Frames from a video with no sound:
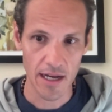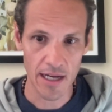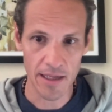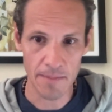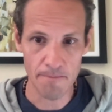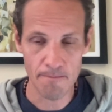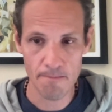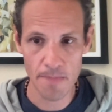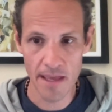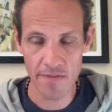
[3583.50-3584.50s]
And
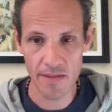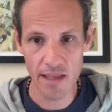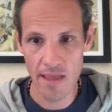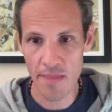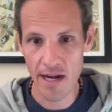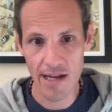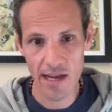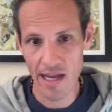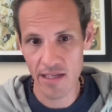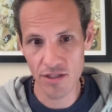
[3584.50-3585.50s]
then I
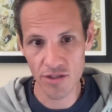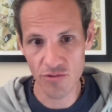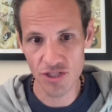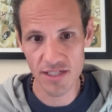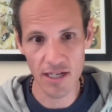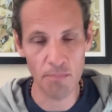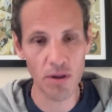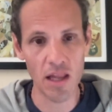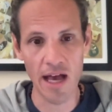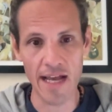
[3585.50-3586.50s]
just
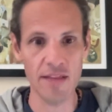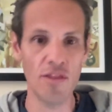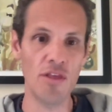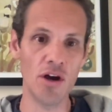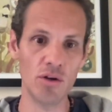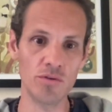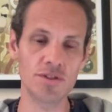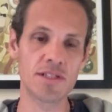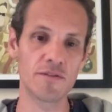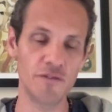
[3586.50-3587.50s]
applying
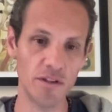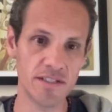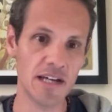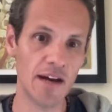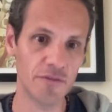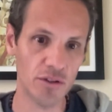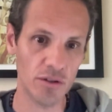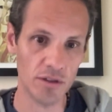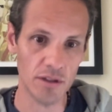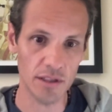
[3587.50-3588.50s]
those
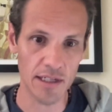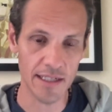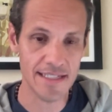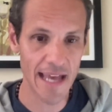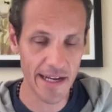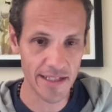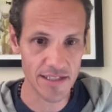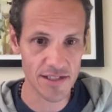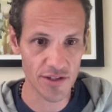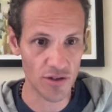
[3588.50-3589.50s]
philosophical
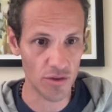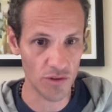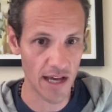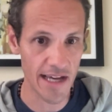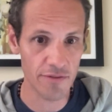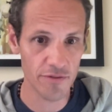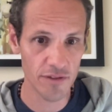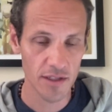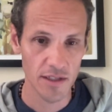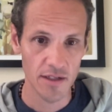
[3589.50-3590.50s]
tenets to your own life,
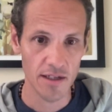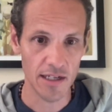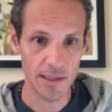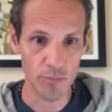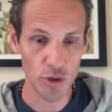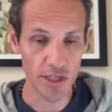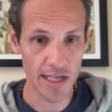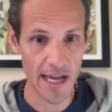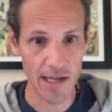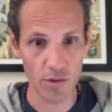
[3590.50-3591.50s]

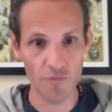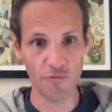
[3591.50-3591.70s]
looking at